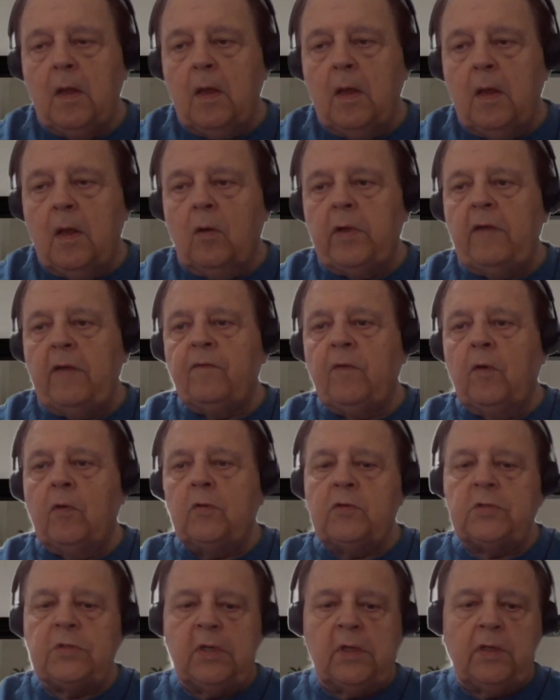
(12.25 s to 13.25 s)
Okay,
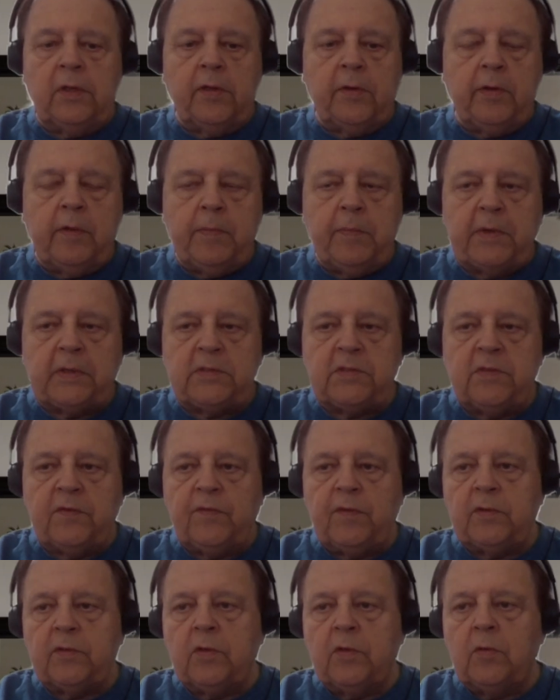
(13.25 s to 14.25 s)
folks, uh, Larry
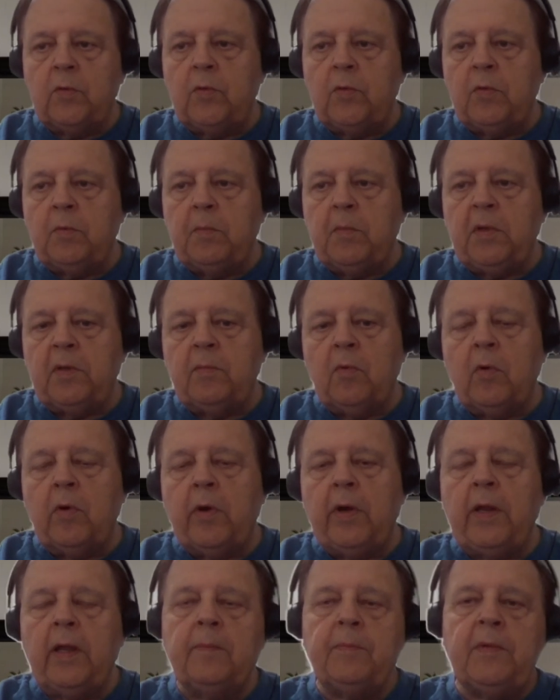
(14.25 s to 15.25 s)
Pesavento with Mid
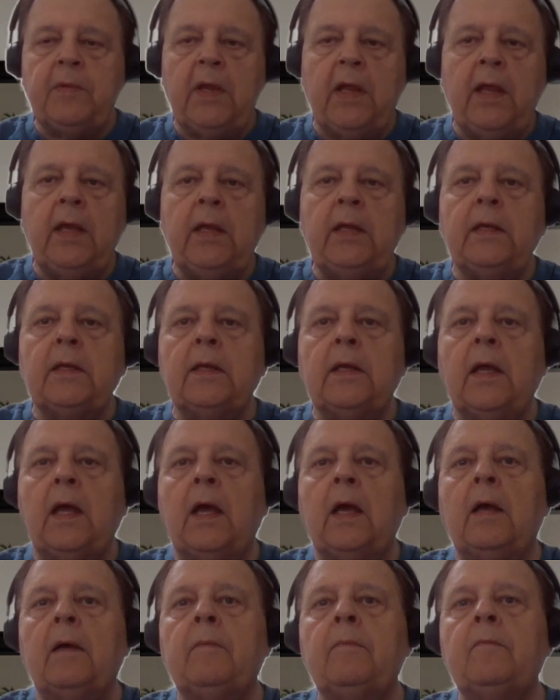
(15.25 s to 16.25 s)
Morning Update.
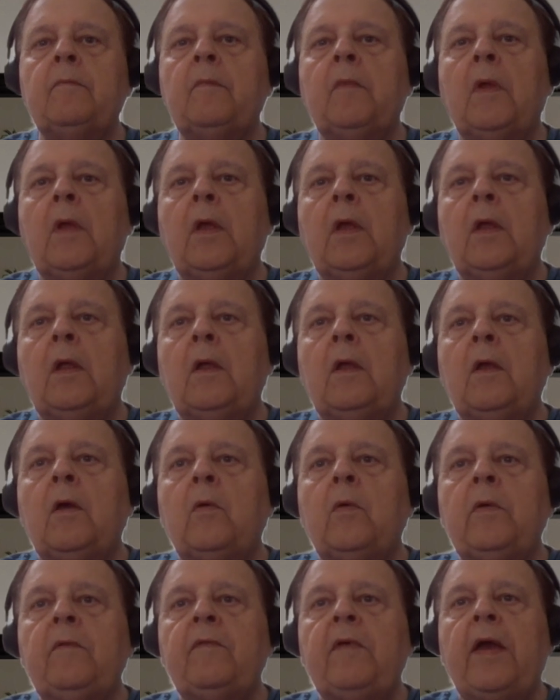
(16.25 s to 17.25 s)
Um,
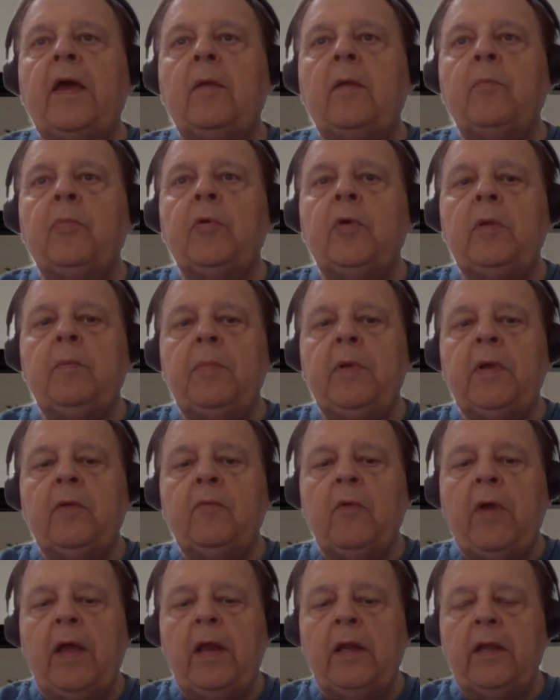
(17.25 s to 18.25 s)
we've had a pretty big
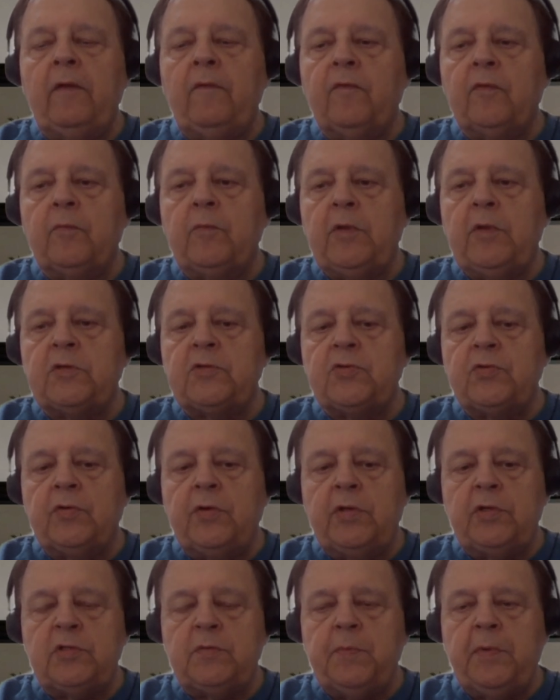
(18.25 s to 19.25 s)
rally from
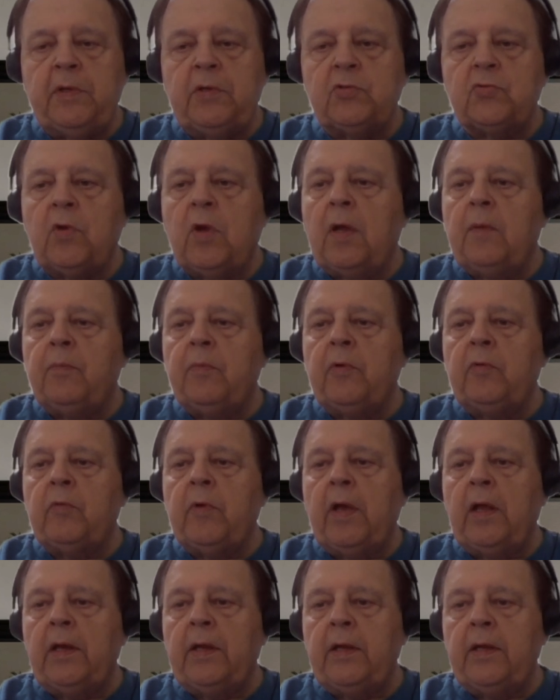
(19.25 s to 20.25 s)
yesterday's big drop. We
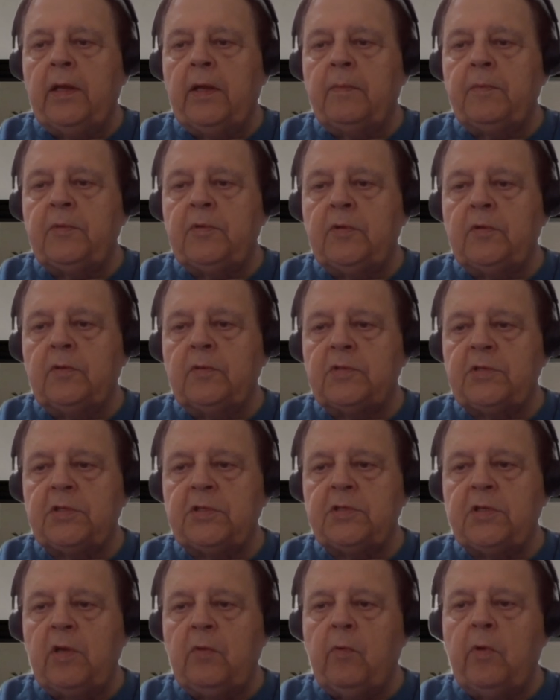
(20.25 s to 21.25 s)
rallied up to
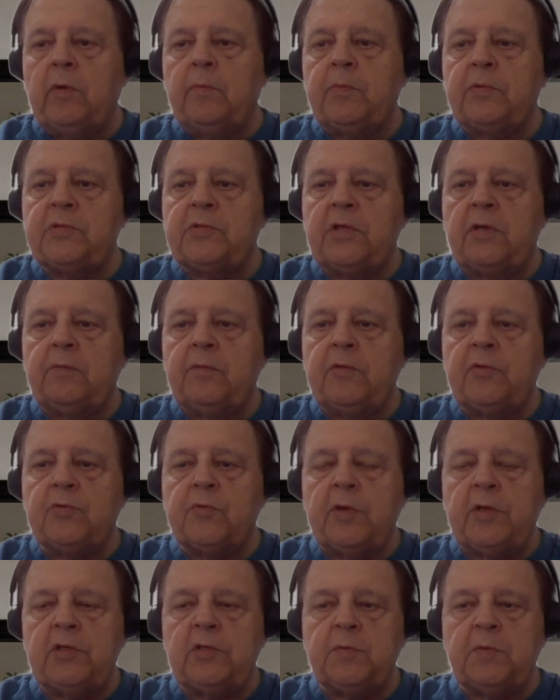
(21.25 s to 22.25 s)
61%
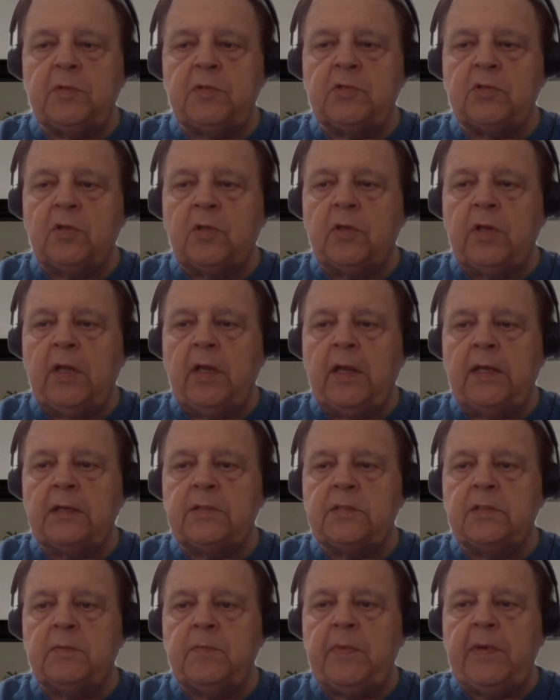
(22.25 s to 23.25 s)
retracements on the
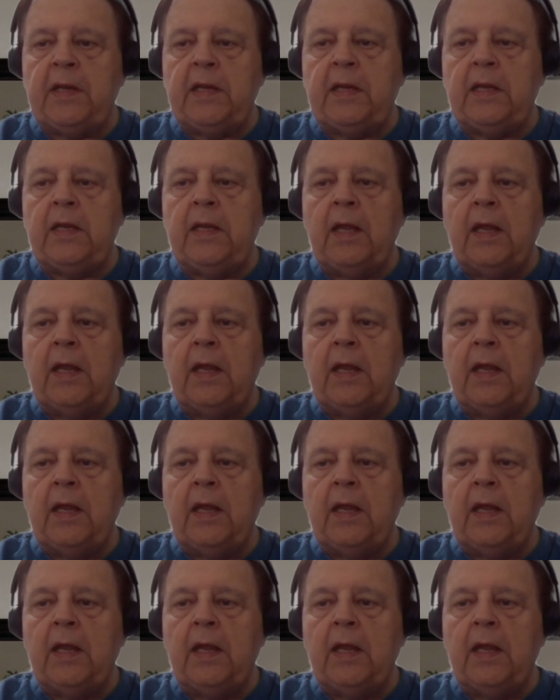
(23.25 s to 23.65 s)
S&P